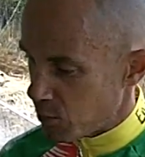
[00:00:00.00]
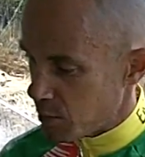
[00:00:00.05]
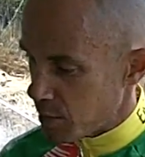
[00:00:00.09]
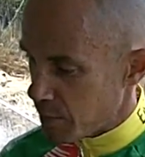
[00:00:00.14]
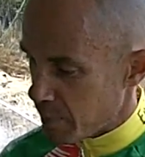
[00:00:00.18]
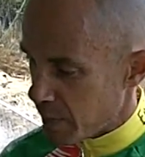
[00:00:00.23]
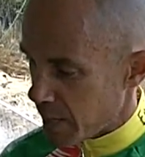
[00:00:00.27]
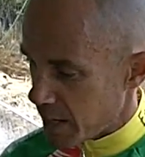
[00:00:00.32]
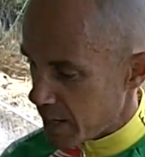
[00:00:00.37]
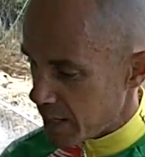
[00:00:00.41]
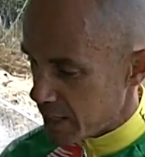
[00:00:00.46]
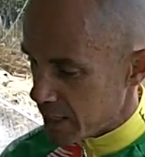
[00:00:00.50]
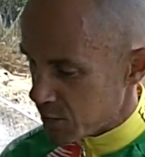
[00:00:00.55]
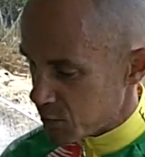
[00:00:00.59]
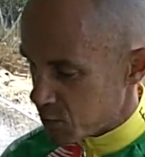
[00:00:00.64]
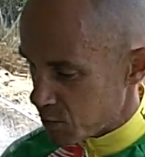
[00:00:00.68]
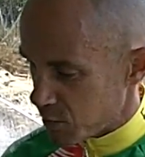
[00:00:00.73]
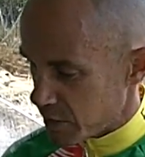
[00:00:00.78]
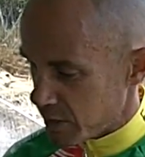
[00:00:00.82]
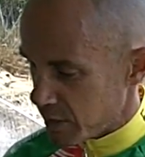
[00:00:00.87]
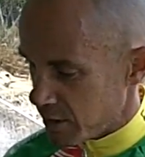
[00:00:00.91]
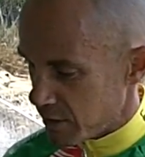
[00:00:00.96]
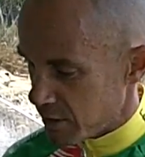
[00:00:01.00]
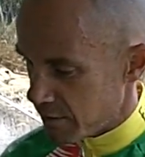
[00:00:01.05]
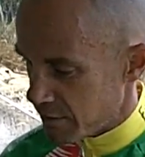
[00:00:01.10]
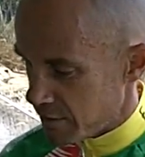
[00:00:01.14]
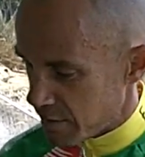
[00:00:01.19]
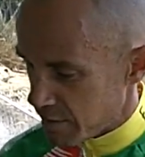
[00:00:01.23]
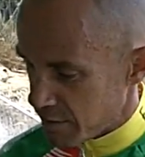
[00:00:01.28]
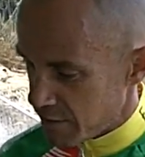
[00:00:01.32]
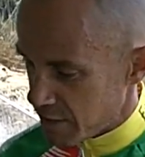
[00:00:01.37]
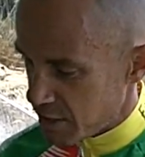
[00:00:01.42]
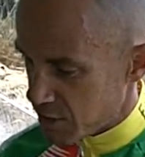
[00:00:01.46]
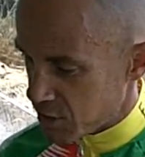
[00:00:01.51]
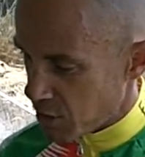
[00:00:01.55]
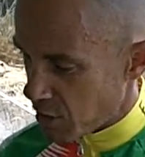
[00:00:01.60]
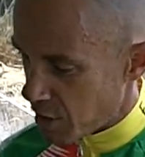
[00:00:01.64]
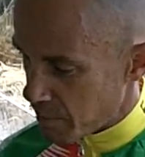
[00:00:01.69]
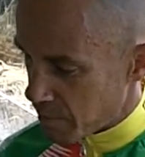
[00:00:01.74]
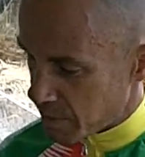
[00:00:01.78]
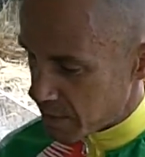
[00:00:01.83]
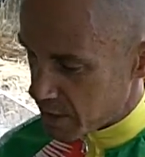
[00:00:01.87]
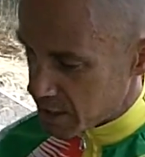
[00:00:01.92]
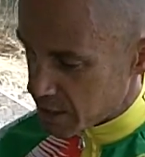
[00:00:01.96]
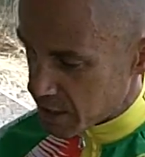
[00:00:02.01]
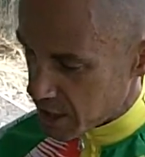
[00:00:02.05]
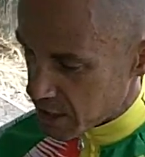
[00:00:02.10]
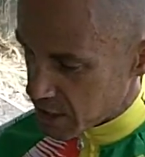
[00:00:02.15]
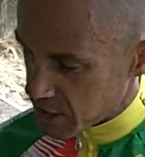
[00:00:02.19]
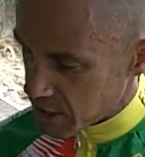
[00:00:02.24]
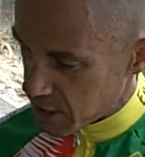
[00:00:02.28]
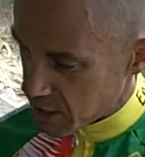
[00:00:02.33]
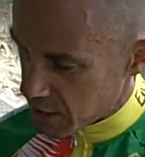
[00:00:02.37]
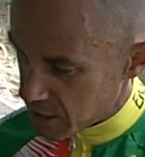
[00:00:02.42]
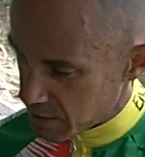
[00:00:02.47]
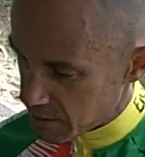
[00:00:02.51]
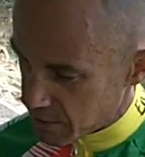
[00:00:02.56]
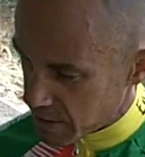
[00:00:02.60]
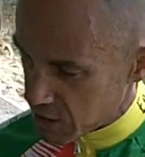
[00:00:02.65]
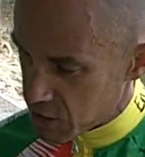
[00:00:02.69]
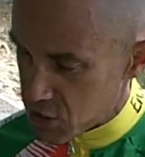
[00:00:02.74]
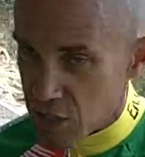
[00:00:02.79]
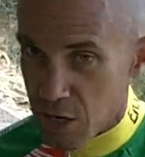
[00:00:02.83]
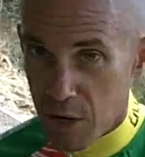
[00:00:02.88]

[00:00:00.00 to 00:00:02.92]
The only padding is really on the very, very top, and it's actually a